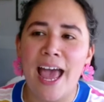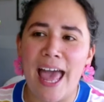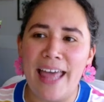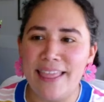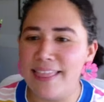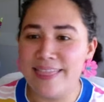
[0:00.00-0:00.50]

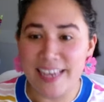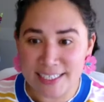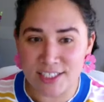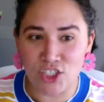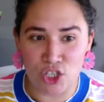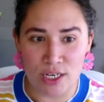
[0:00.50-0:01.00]
And
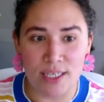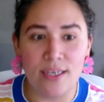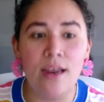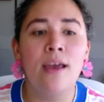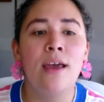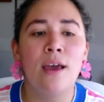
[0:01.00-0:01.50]
this
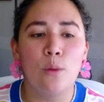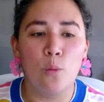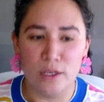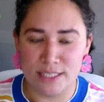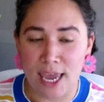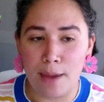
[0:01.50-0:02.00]
gene
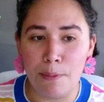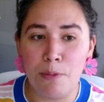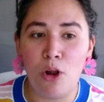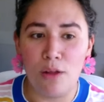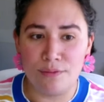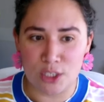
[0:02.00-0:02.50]
was
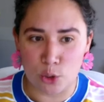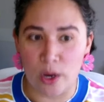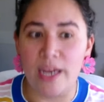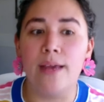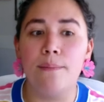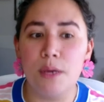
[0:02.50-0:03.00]
capable of
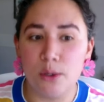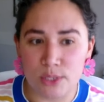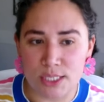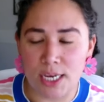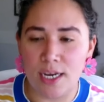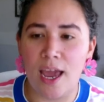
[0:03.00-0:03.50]
degrading
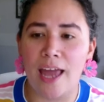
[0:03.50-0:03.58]
mucin,